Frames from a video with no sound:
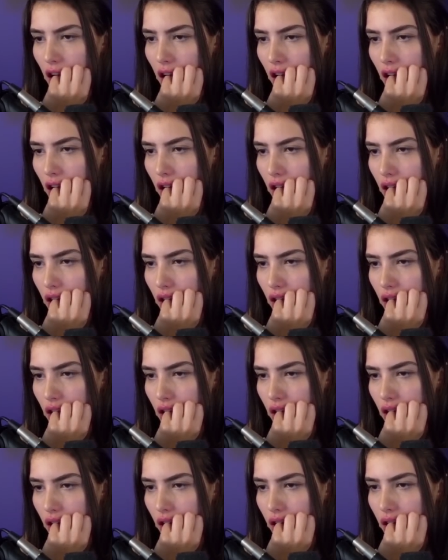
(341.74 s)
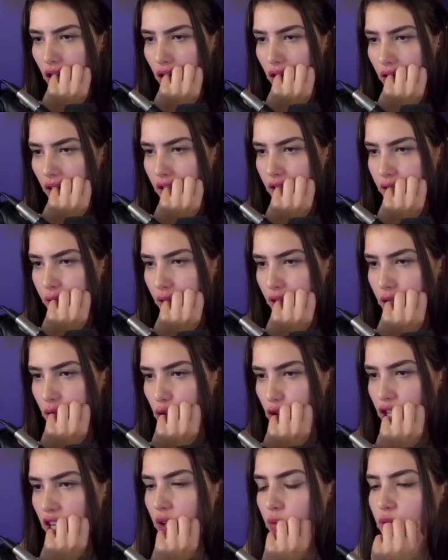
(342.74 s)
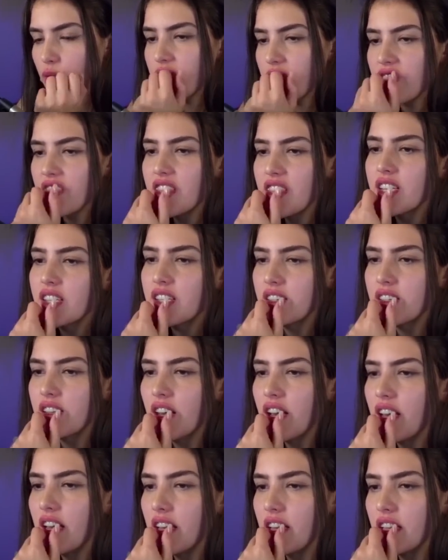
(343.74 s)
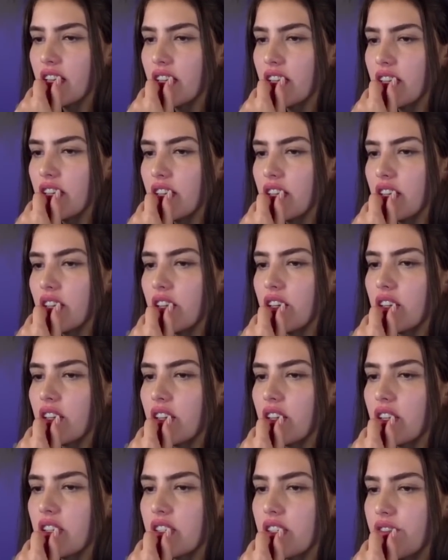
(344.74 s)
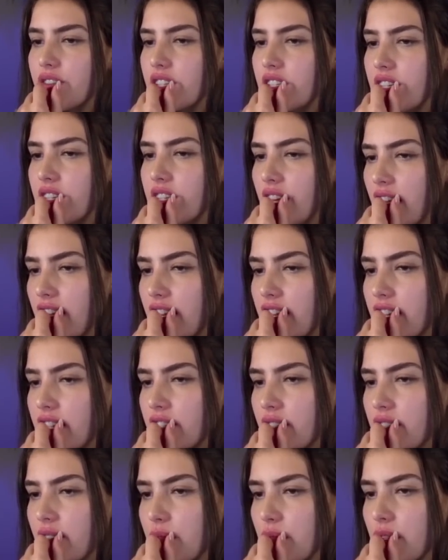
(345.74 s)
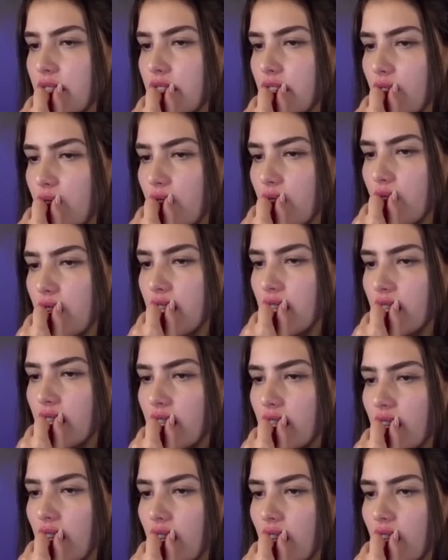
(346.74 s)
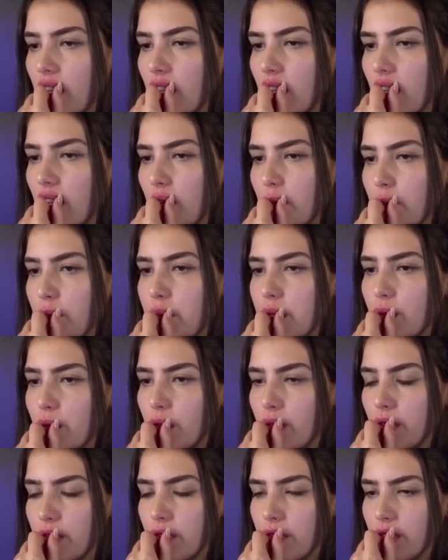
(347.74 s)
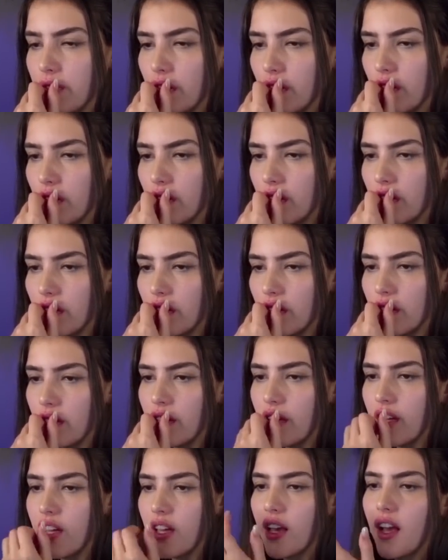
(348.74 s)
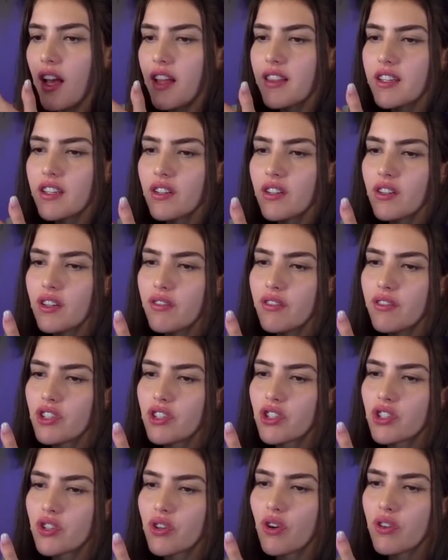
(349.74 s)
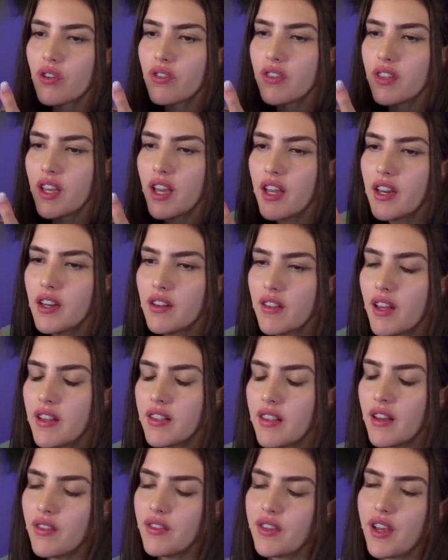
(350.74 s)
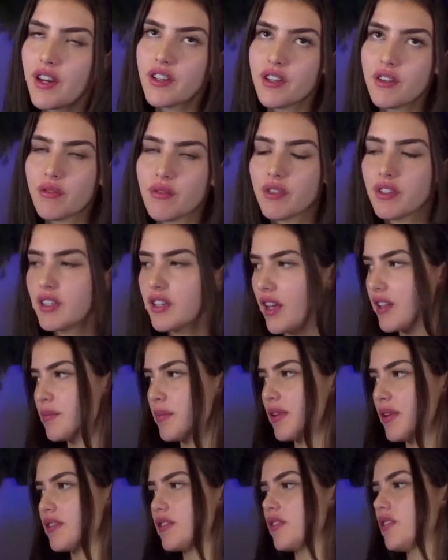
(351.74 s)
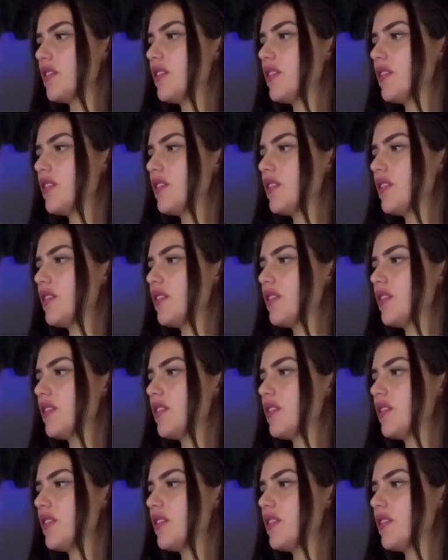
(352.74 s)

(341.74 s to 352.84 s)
Oh, that's why you check with this knight. Because if he takes, you win the queen. Beautiful. And they don't even show you the end of that. That was actually a really nice puzzle.